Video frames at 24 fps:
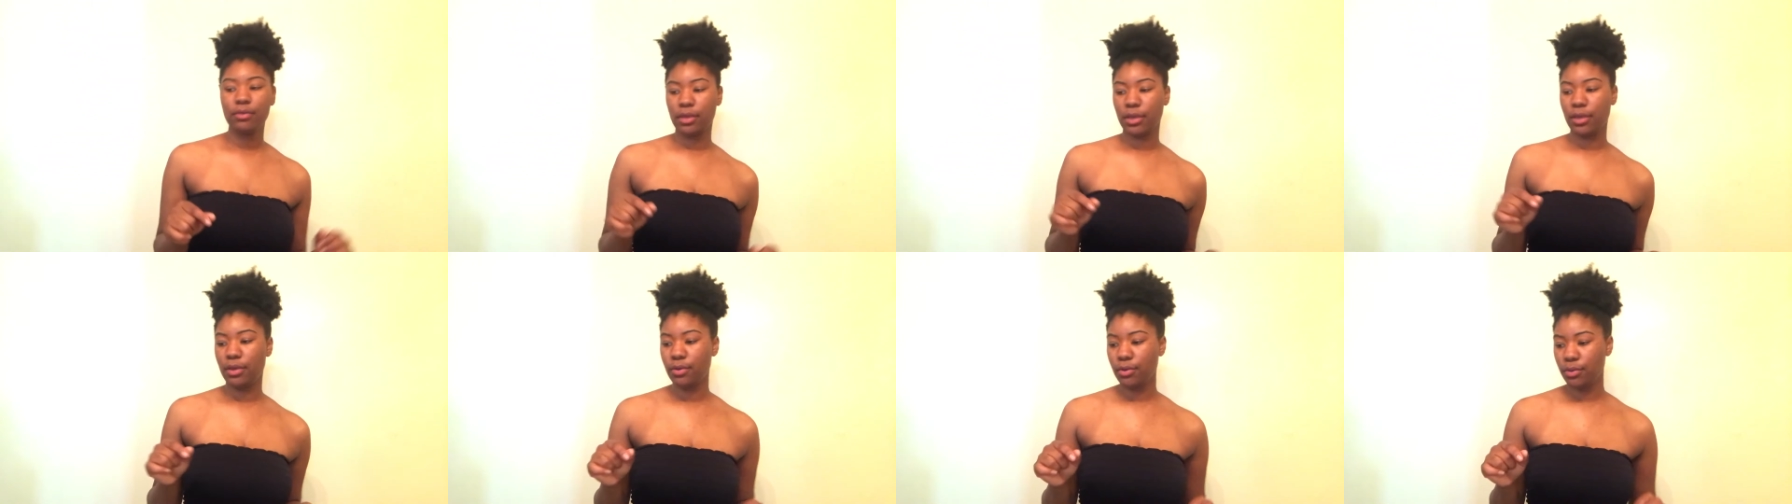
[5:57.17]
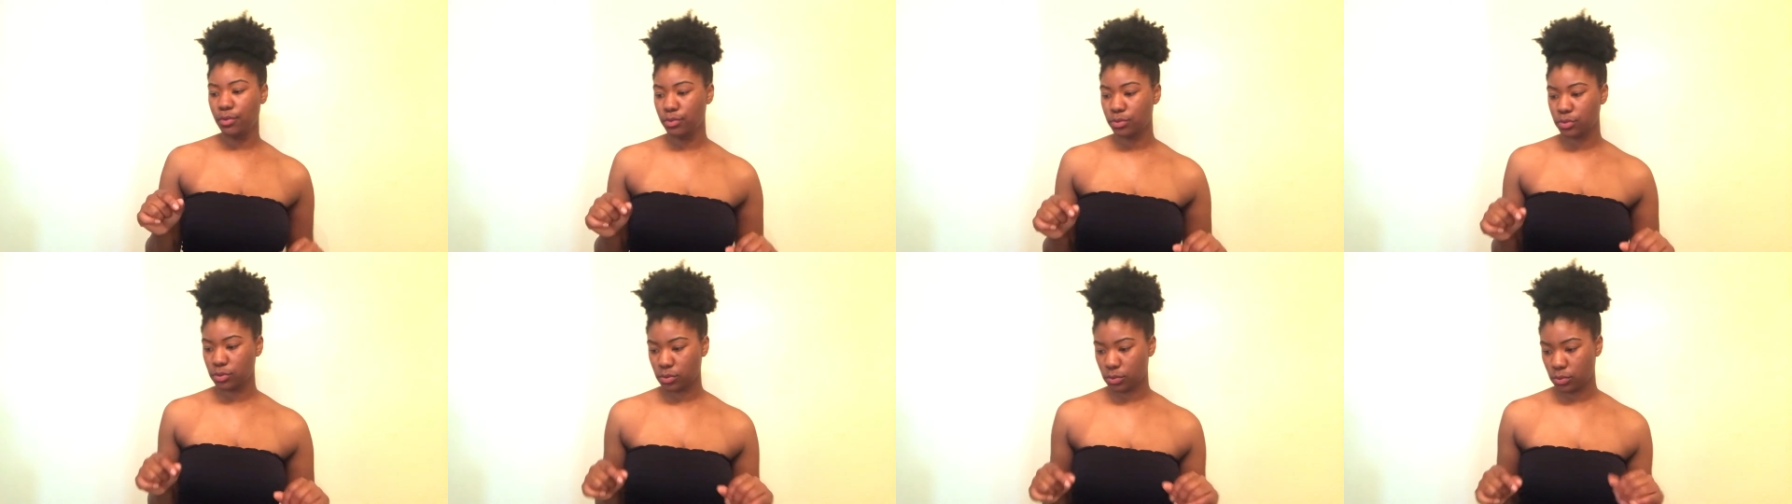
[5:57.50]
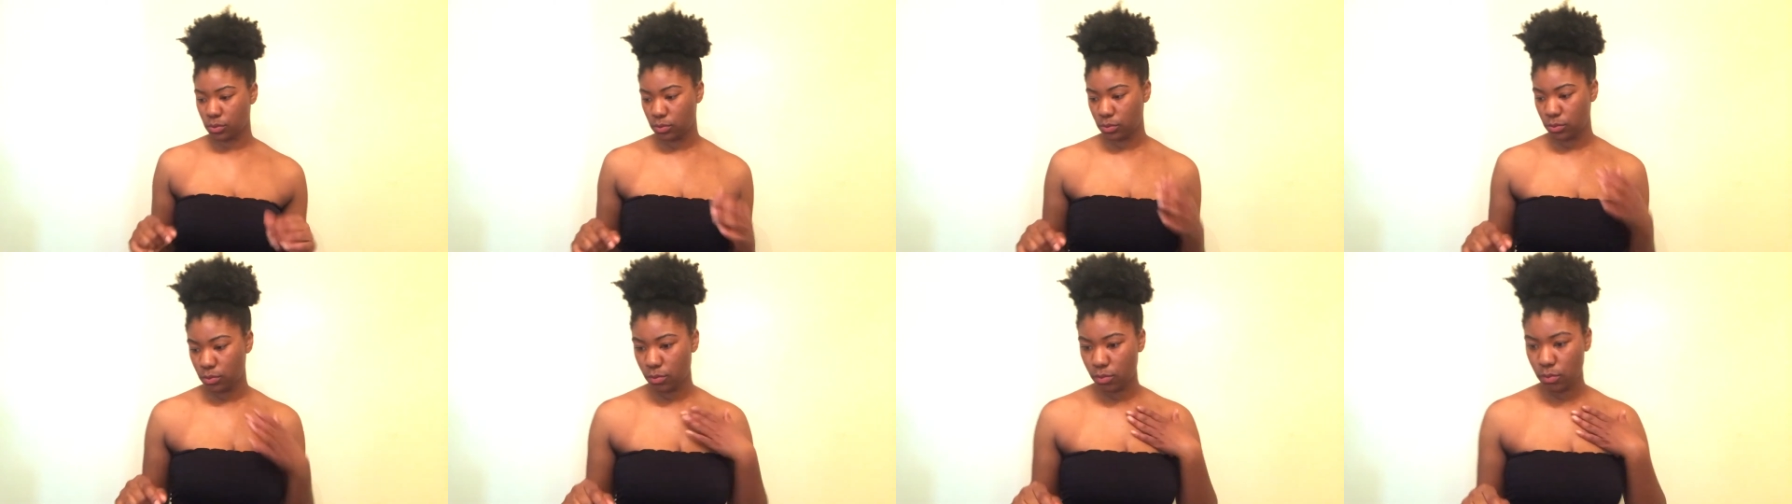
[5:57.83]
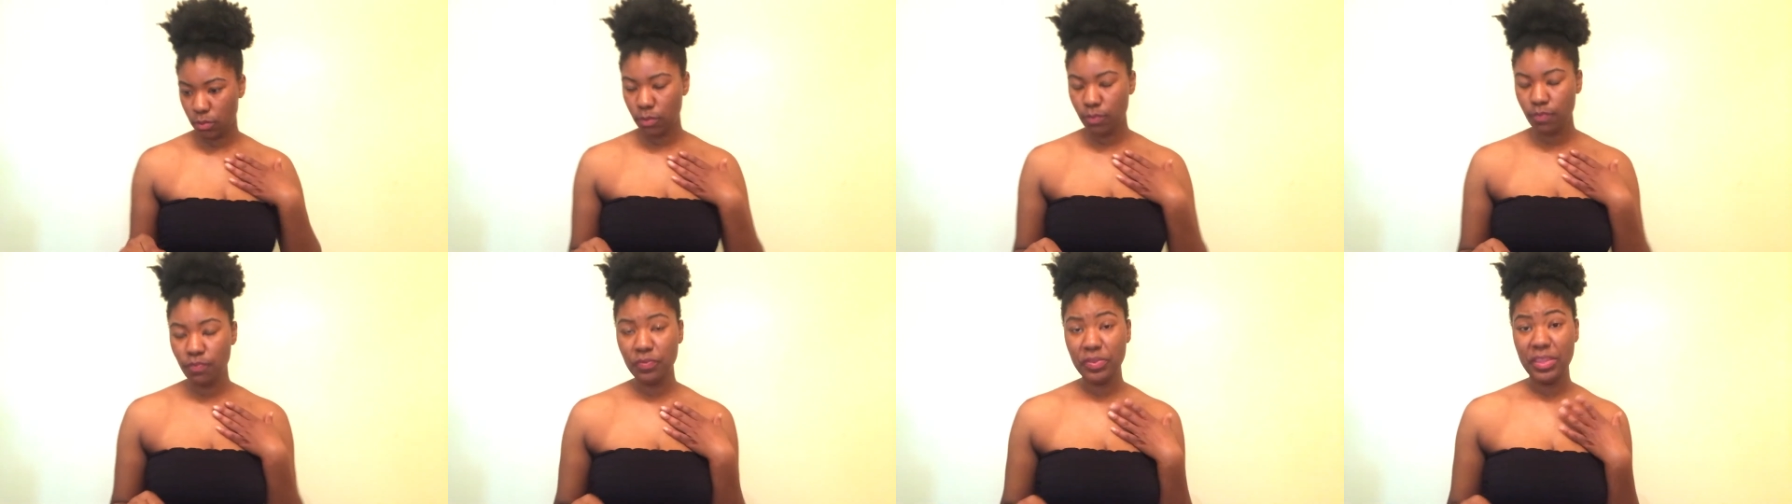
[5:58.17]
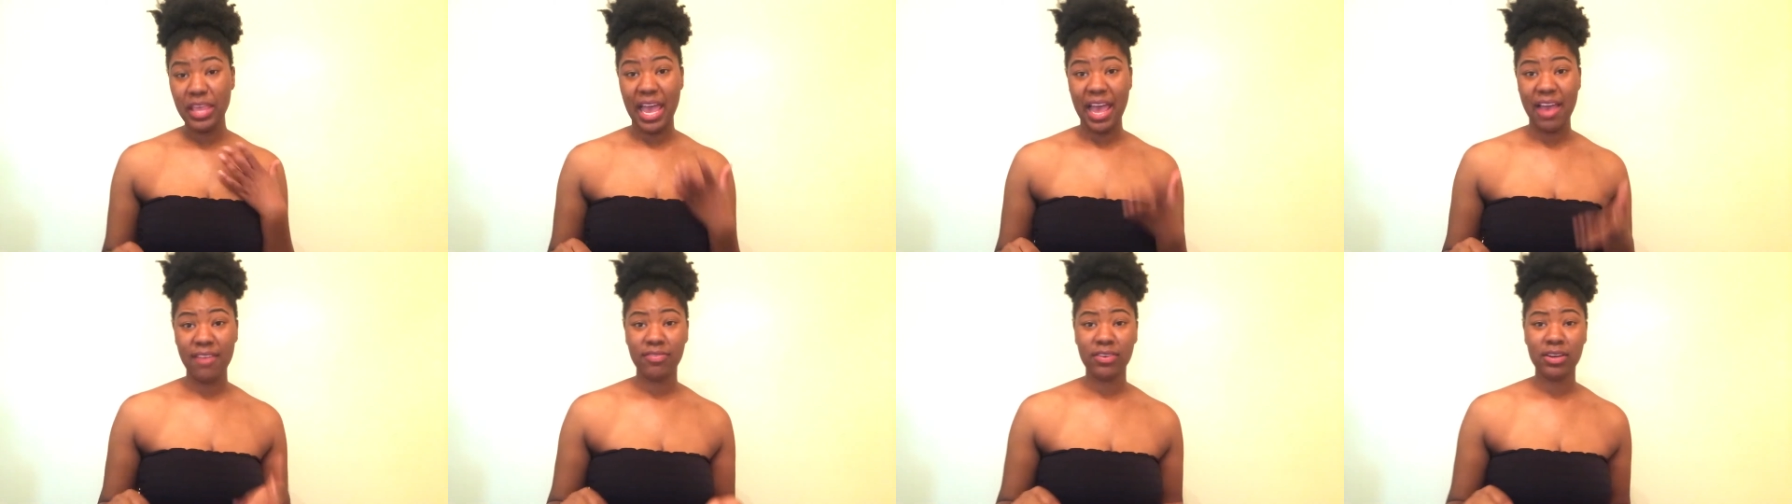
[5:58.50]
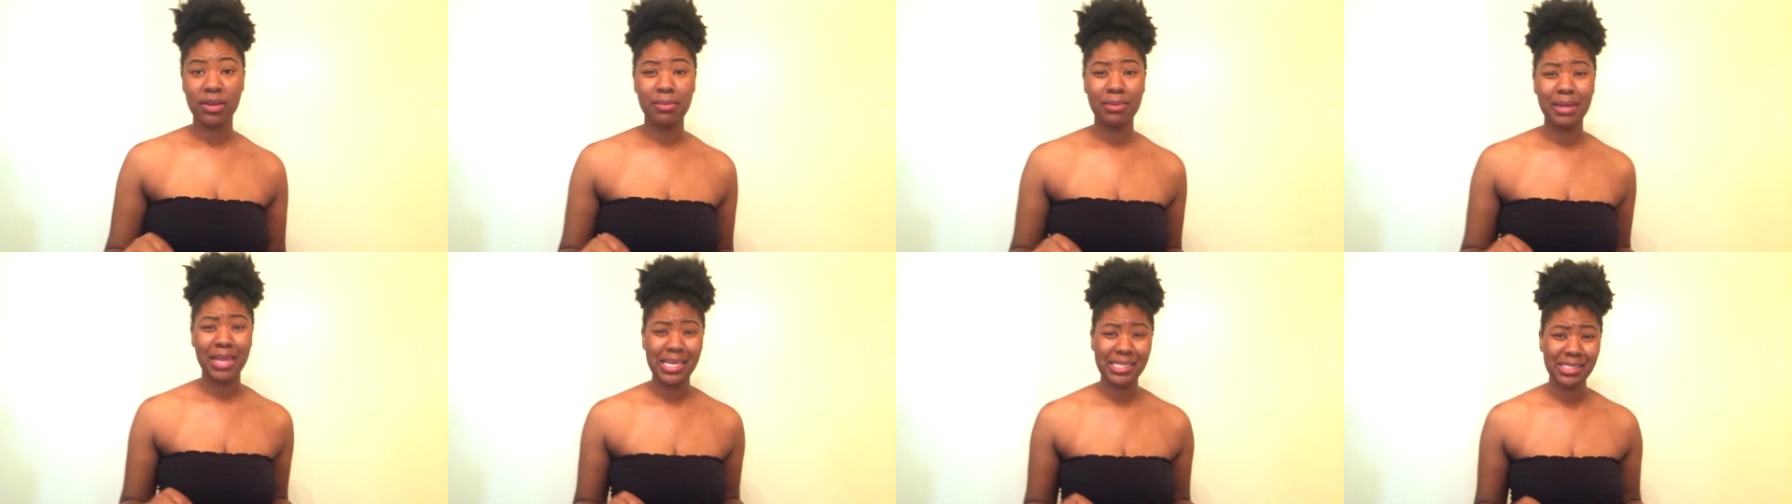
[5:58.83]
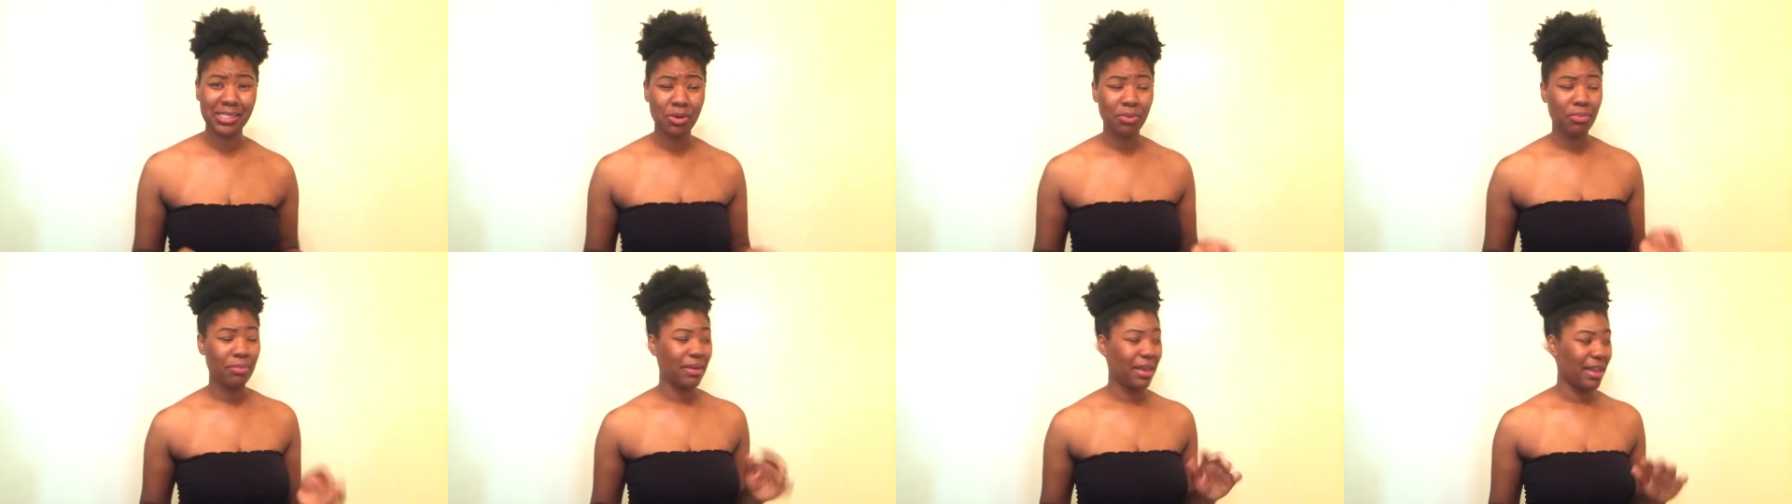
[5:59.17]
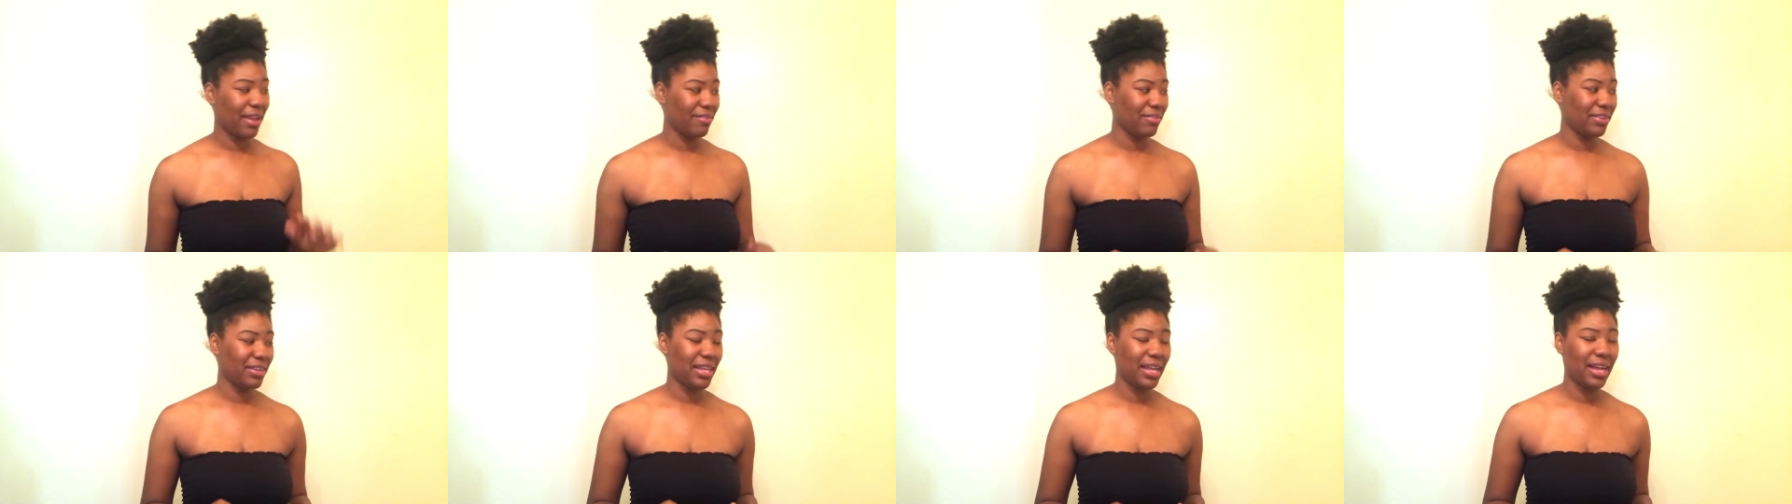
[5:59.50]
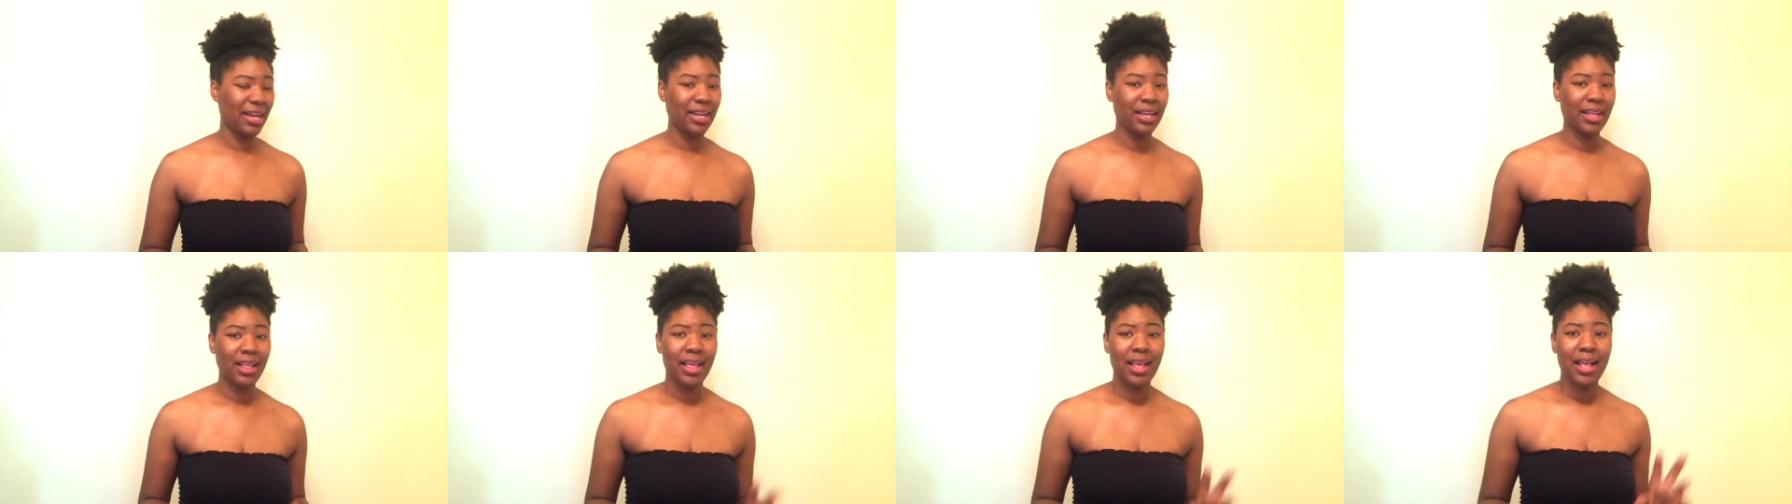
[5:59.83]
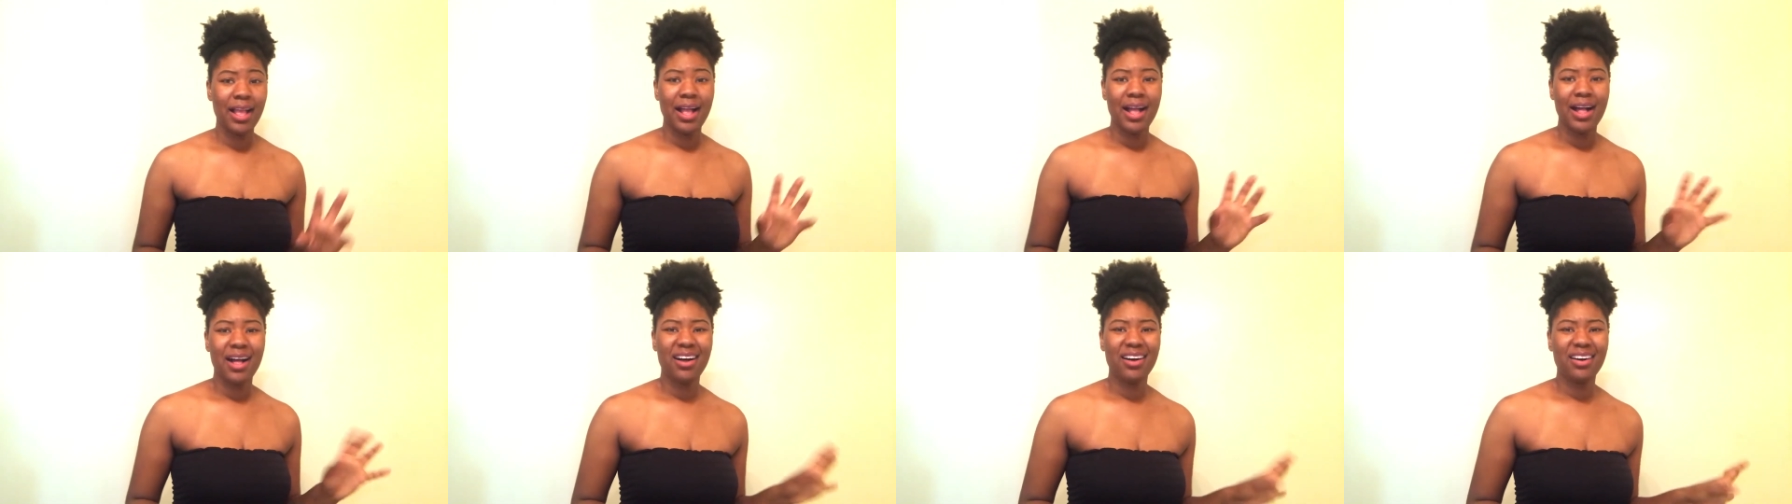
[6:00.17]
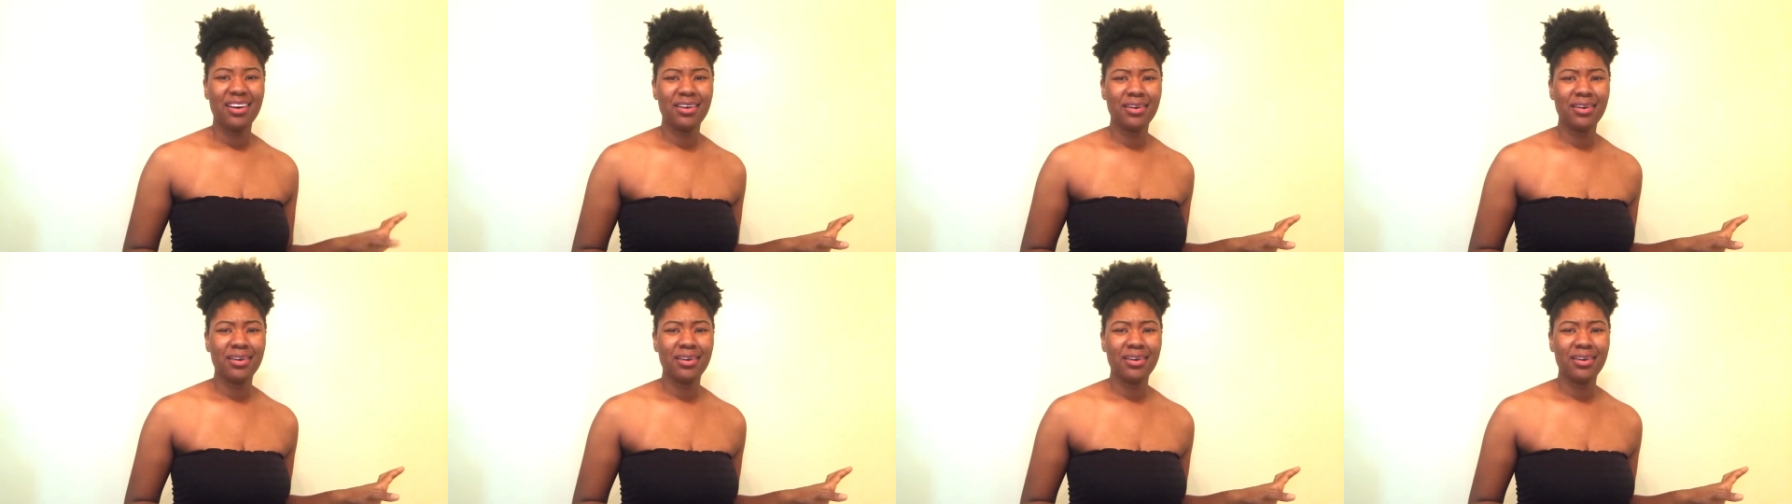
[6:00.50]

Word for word: I don't use the African Black Soap every day.